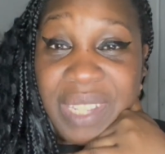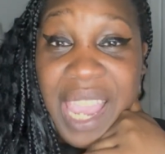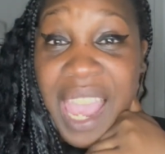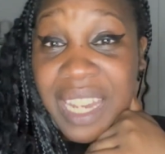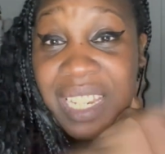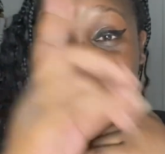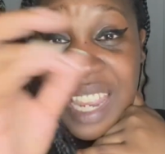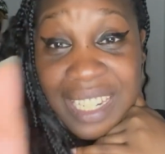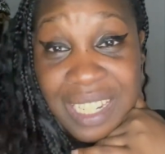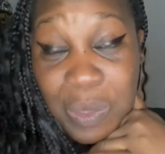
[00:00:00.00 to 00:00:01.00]
And
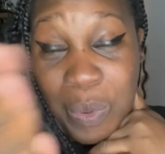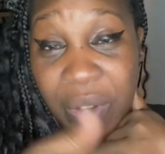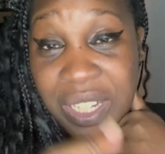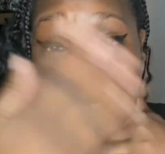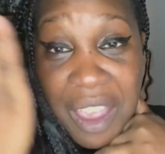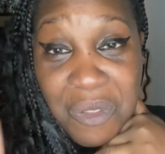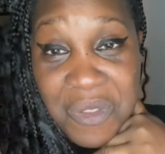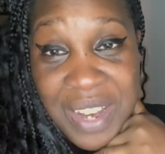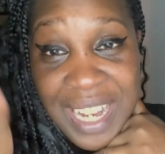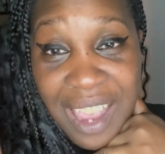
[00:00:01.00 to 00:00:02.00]
at this point, I
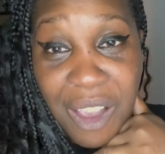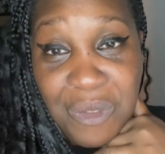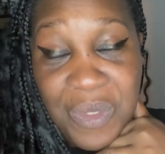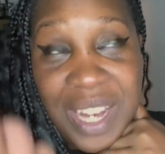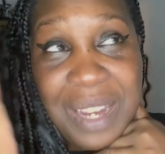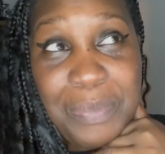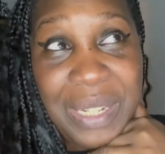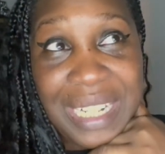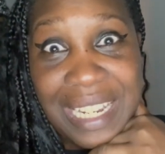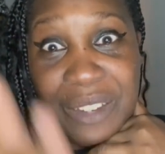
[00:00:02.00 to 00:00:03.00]
really
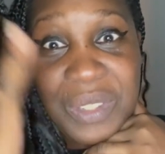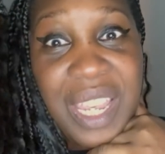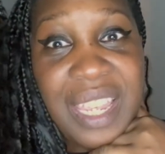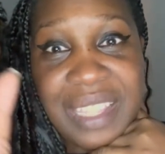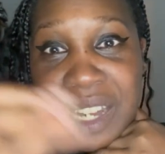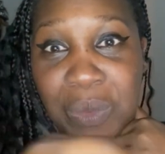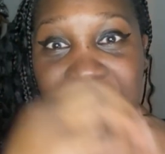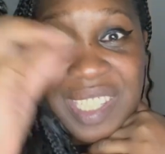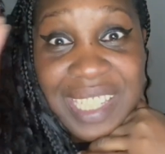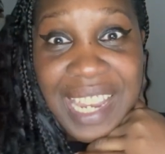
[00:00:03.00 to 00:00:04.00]
believed that it
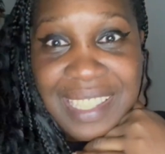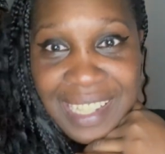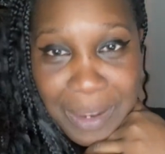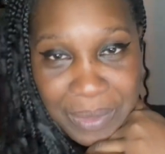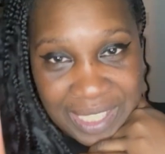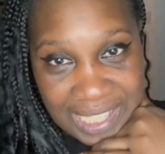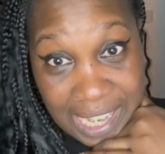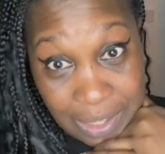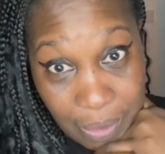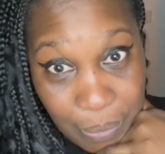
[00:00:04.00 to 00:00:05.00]
would Stacey that would
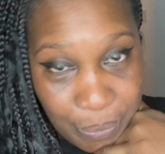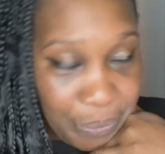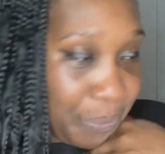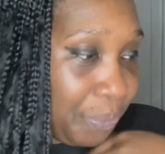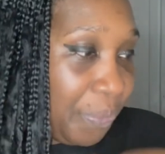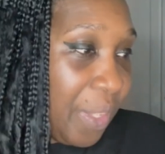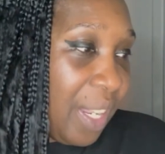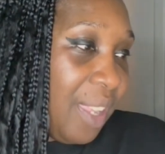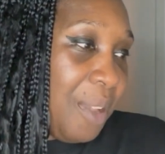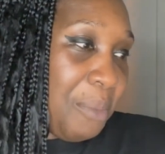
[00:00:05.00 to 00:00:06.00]
say no.
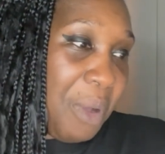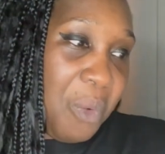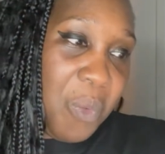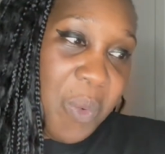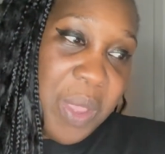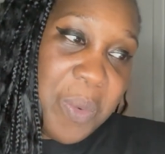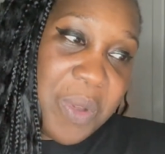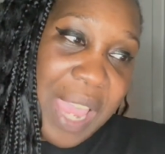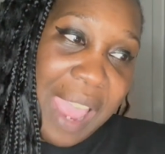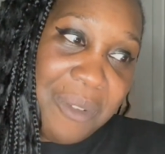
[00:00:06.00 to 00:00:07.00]
But we
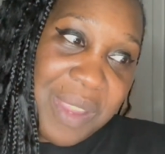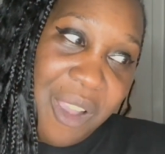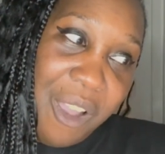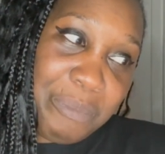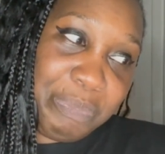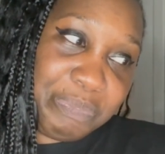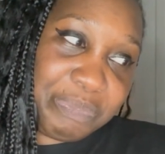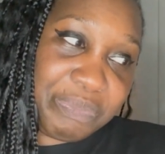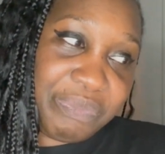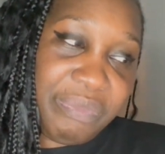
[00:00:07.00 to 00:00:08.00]
will carry on,
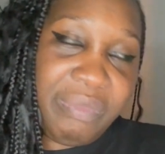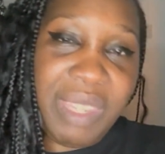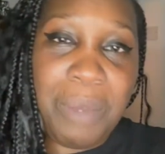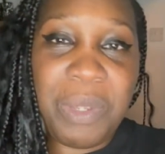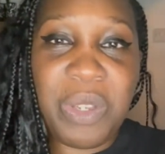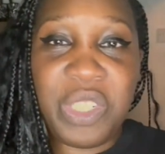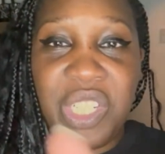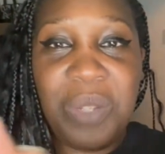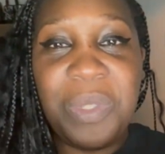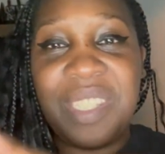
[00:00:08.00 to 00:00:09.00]
because
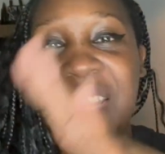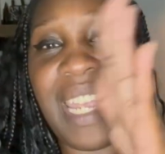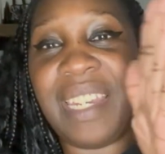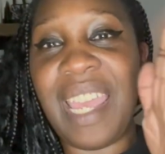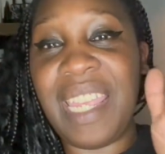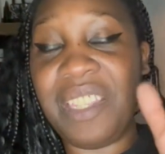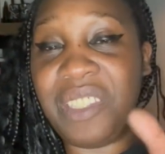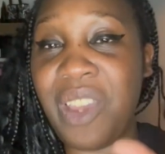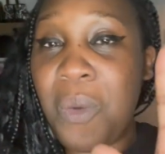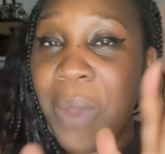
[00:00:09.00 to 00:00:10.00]
she was saying that
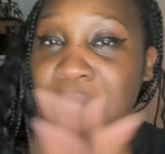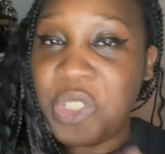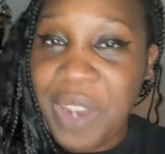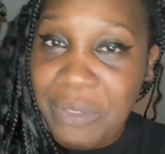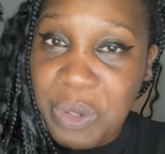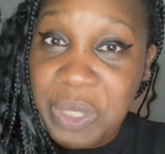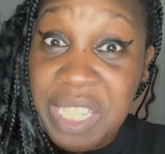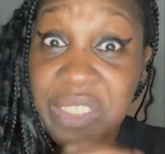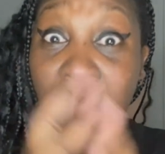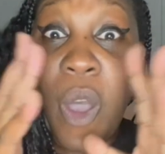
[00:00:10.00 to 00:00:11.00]
he's not well traveled.
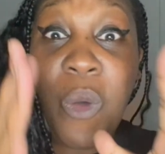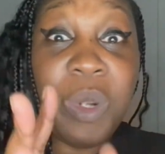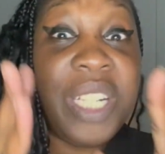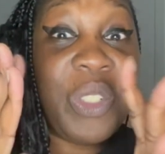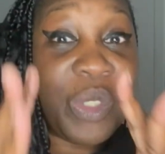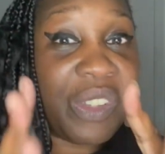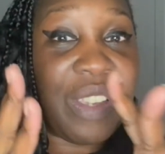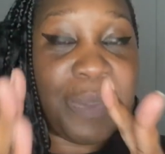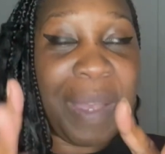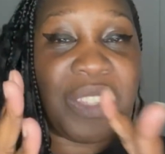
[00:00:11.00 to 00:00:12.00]
He's only just
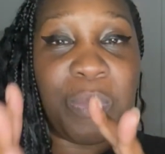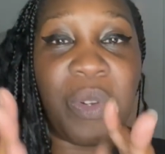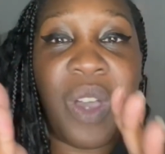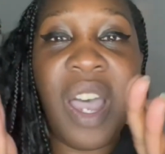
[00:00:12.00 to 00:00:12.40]
got his passport.